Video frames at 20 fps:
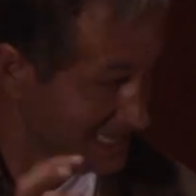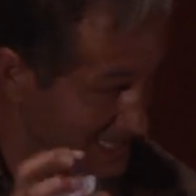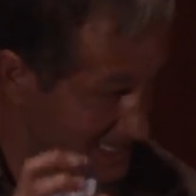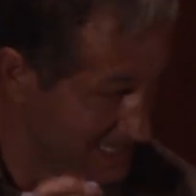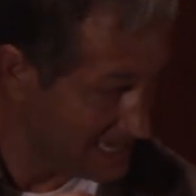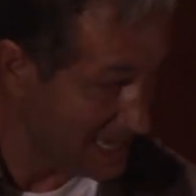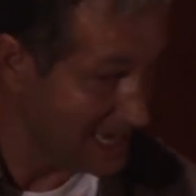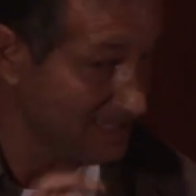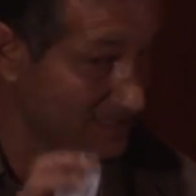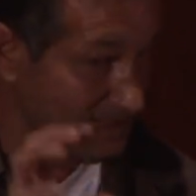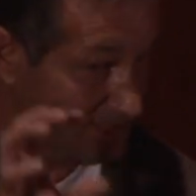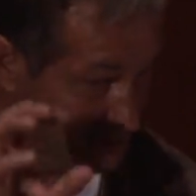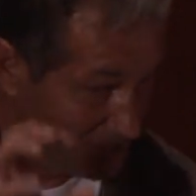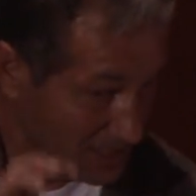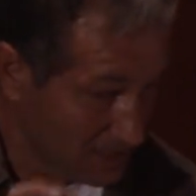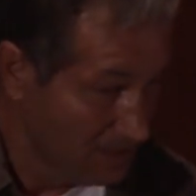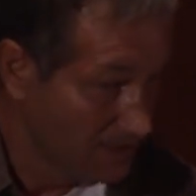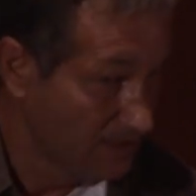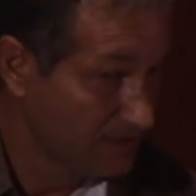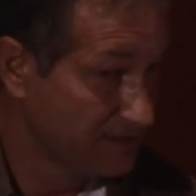Yet,
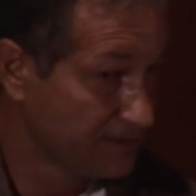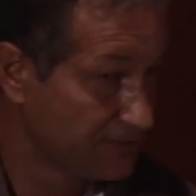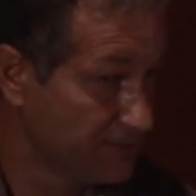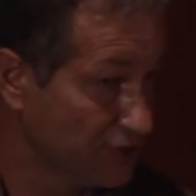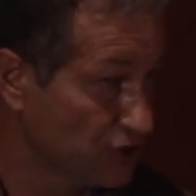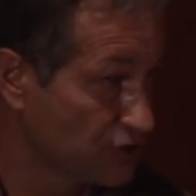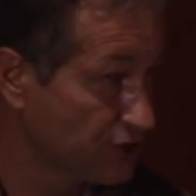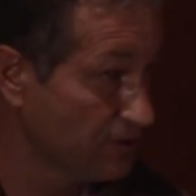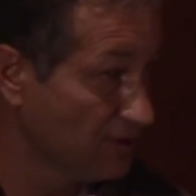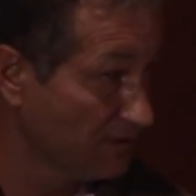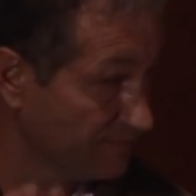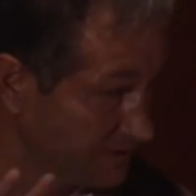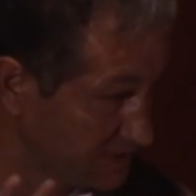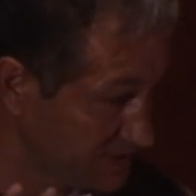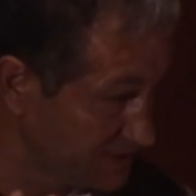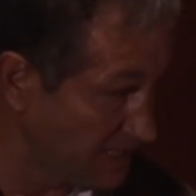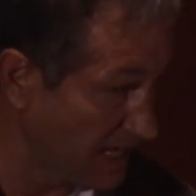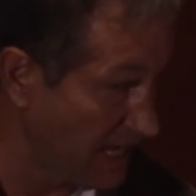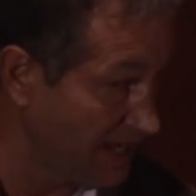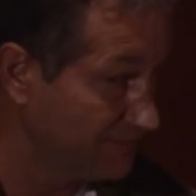the region of the
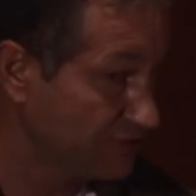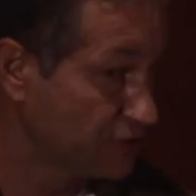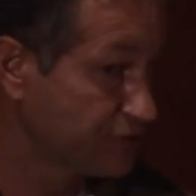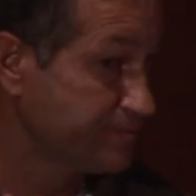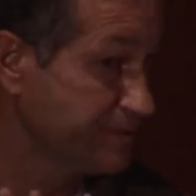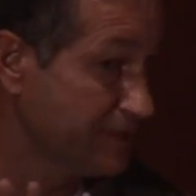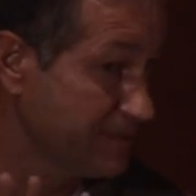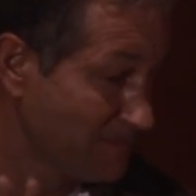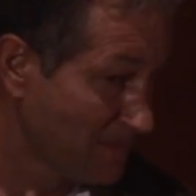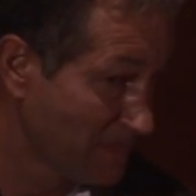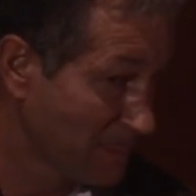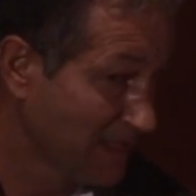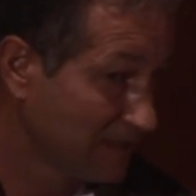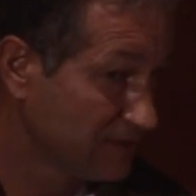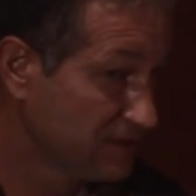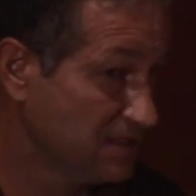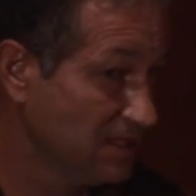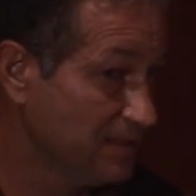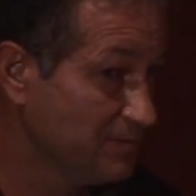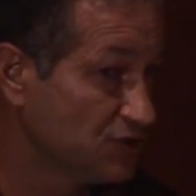savagery
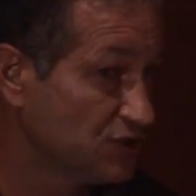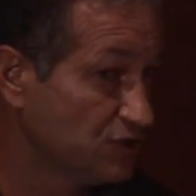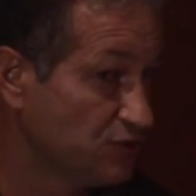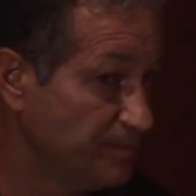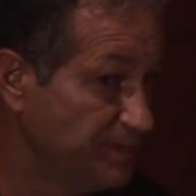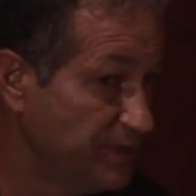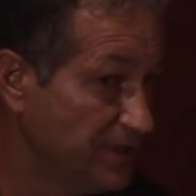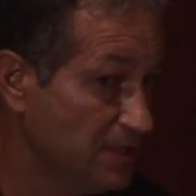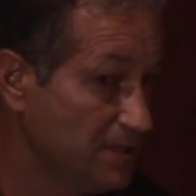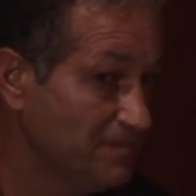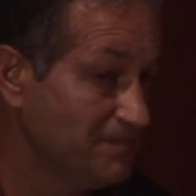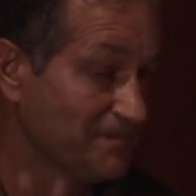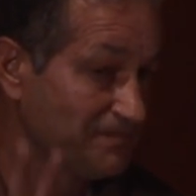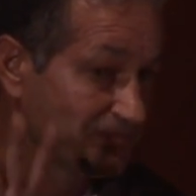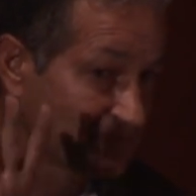seems to be